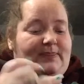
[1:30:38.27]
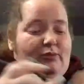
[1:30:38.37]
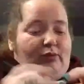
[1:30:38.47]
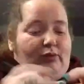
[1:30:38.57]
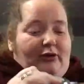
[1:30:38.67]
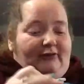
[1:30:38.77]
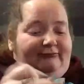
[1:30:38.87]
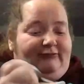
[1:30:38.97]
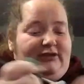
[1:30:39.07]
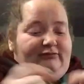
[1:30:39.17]
went off,
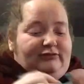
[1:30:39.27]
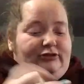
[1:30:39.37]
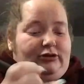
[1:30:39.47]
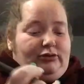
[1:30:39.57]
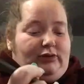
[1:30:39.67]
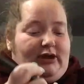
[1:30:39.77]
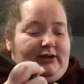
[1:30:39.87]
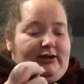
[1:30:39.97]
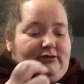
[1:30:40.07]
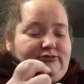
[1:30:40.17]
even though
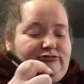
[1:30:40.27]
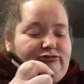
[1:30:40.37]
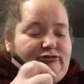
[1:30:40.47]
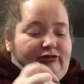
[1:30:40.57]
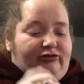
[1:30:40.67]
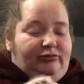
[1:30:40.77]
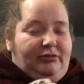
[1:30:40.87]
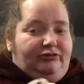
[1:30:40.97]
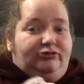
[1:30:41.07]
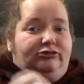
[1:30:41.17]
I
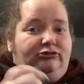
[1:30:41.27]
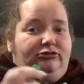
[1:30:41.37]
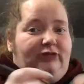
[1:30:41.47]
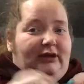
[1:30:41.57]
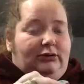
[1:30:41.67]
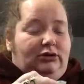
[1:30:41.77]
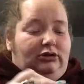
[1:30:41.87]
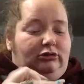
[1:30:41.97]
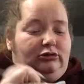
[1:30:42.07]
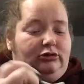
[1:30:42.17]
dismissed that
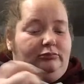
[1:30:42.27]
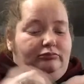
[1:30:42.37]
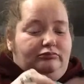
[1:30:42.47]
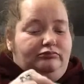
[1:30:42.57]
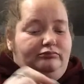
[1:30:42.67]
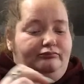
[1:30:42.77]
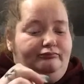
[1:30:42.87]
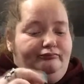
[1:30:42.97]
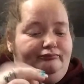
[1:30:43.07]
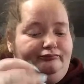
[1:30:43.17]
alarm
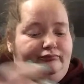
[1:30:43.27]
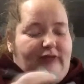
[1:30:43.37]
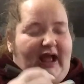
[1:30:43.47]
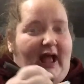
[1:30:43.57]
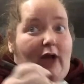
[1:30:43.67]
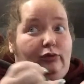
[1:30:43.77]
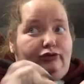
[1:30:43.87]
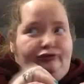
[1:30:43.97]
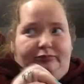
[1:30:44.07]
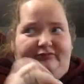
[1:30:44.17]

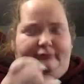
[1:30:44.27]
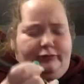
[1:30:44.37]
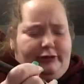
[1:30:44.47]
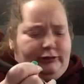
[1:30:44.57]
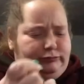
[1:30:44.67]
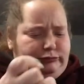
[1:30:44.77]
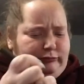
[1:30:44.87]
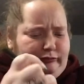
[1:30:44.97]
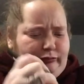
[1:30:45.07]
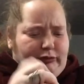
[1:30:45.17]
hours before that. It
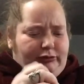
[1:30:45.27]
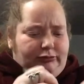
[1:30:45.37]
was weird.